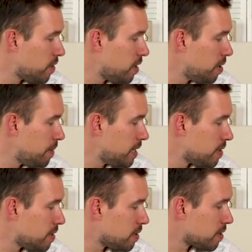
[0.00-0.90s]
for a little bit?
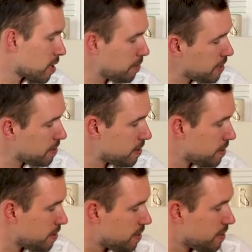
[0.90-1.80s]
Come here.
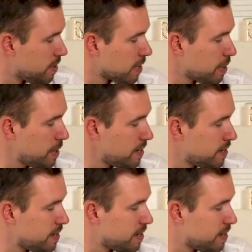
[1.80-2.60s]
Come here.